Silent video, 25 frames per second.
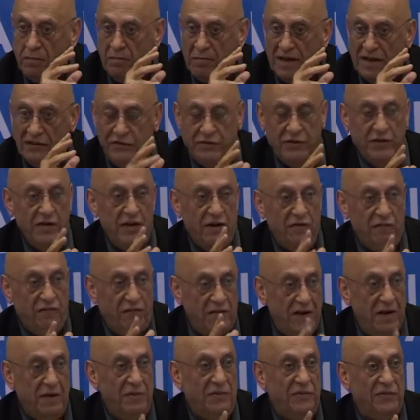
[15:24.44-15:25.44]
Palestinian
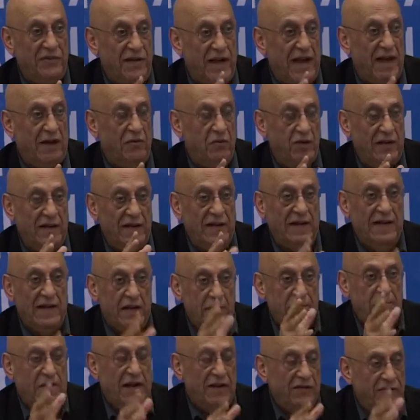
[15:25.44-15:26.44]
films now, you can
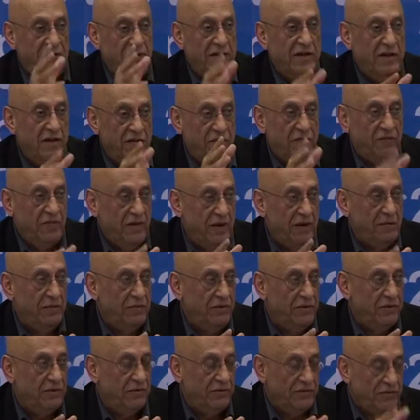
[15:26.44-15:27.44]
get Palestinian
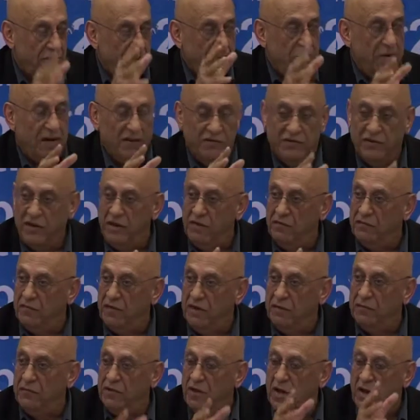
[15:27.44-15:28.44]
films, some Palestinian
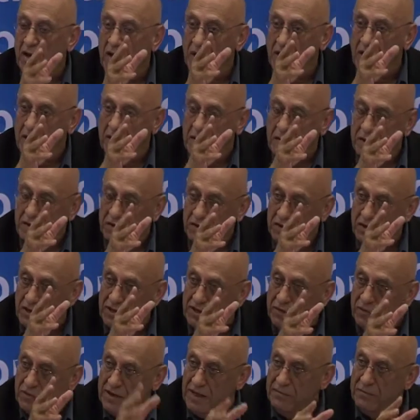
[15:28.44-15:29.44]
films, you
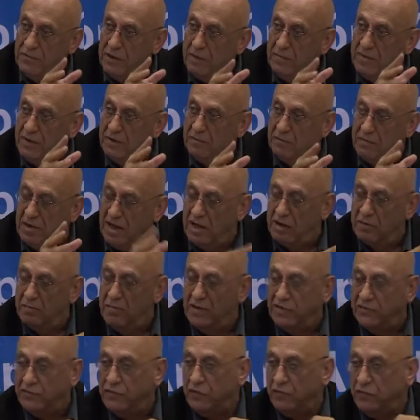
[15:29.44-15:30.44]
can rent them at
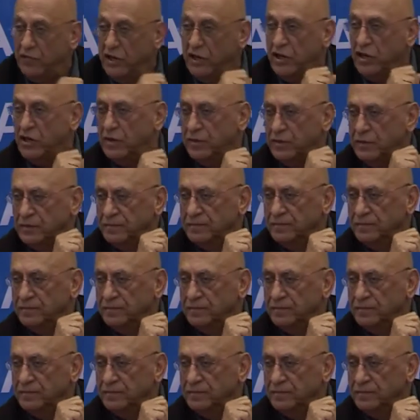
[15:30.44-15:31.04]
Blockbuster Video